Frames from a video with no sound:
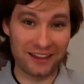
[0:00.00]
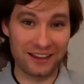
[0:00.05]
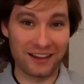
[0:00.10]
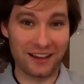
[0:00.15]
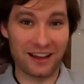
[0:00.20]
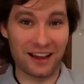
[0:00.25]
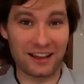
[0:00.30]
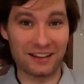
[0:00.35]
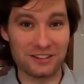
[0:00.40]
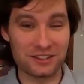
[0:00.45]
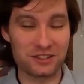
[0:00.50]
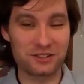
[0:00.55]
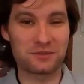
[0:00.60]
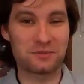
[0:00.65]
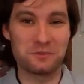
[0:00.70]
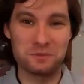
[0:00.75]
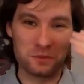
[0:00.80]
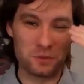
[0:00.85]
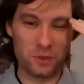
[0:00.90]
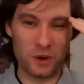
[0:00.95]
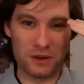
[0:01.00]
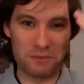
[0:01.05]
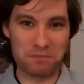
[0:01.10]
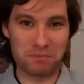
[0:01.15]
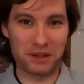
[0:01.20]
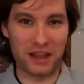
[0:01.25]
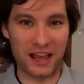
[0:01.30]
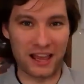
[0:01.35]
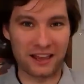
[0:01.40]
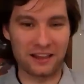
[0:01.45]
just went
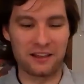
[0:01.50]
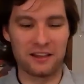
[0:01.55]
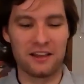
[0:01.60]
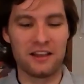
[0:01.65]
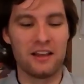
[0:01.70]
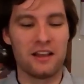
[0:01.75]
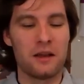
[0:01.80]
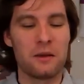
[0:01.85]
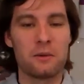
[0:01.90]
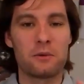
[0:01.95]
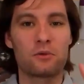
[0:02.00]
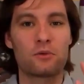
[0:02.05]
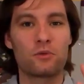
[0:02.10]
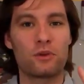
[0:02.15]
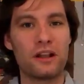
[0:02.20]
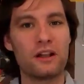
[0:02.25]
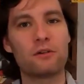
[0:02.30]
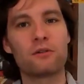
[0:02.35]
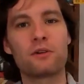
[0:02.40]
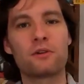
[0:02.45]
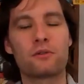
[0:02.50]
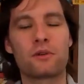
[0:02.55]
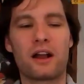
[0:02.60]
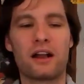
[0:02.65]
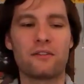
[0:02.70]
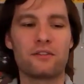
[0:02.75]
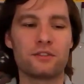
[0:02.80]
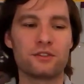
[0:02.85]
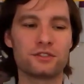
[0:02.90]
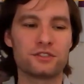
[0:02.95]
blank. Railroad
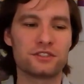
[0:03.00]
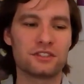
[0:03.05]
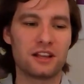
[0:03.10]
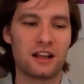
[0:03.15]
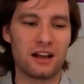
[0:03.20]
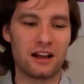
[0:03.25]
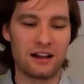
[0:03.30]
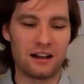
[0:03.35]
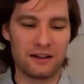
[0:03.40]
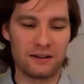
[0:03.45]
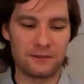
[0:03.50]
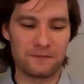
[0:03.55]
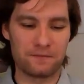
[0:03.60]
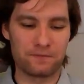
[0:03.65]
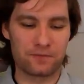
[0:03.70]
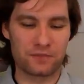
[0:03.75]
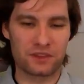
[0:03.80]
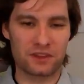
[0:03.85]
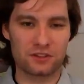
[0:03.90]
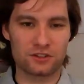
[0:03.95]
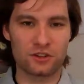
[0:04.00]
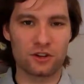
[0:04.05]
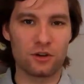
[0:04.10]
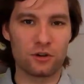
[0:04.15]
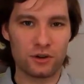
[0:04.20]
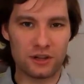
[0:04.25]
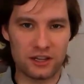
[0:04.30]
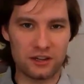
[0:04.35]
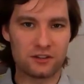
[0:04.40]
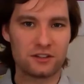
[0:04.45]
Rivals, so
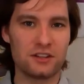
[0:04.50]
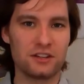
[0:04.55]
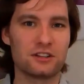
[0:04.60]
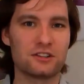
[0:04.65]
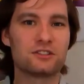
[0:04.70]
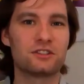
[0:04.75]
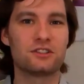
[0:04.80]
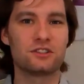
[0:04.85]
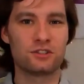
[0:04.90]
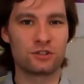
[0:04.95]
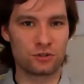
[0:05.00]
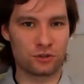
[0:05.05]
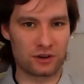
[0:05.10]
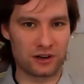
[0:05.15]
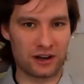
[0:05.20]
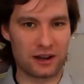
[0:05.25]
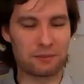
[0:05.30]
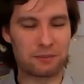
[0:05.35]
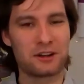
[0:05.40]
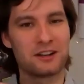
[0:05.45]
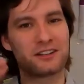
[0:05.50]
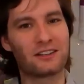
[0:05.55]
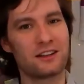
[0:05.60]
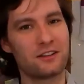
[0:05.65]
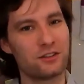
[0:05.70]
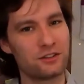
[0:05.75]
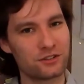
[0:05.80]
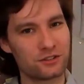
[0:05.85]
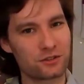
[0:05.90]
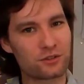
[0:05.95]
here's the story. I'm going to tell
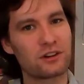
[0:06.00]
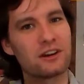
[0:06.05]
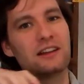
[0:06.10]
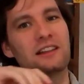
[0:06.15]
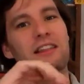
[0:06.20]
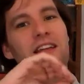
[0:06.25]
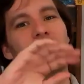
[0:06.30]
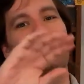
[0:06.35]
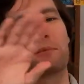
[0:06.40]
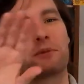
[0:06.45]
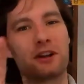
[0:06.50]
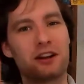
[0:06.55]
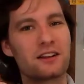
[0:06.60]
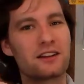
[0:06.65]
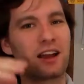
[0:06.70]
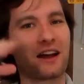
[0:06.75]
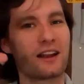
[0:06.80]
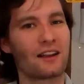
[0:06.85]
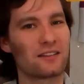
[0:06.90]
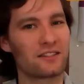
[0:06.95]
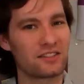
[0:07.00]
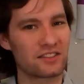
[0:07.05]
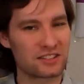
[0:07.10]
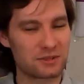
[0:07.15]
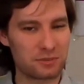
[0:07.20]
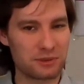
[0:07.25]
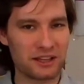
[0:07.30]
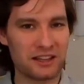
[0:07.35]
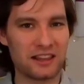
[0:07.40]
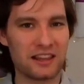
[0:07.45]
the story, then I'm going to kind of
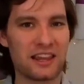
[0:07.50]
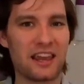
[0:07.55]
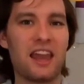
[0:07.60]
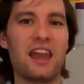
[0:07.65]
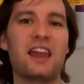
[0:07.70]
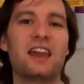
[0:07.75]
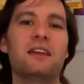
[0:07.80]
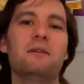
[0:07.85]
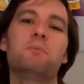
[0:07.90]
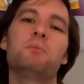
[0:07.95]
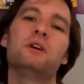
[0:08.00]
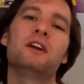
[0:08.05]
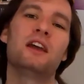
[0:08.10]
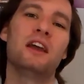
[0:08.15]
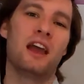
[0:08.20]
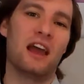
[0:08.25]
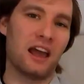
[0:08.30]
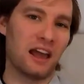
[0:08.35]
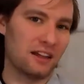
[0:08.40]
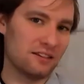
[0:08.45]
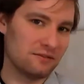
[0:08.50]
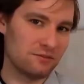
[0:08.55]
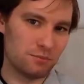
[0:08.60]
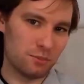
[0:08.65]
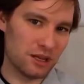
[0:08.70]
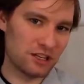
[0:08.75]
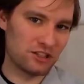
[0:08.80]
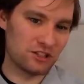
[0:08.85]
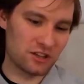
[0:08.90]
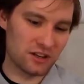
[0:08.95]
explain the game and
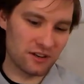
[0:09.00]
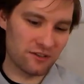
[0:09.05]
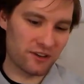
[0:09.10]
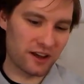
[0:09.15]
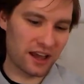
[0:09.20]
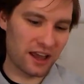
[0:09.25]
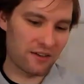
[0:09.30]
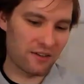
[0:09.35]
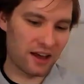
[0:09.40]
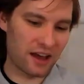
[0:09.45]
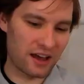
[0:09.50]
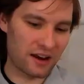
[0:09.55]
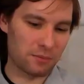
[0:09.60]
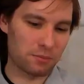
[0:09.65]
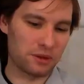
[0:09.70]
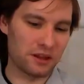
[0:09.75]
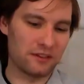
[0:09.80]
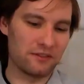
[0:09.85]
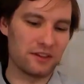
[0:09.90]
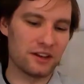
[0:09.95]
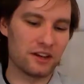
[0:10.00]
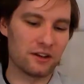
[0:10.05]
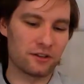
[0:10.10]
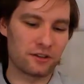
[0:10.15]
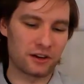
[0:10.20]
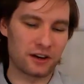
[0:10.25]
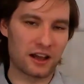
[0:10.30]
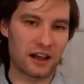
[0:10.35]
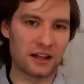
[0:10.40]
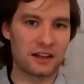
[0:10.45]
mention if I have a how to play video or
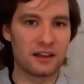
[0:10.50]
not.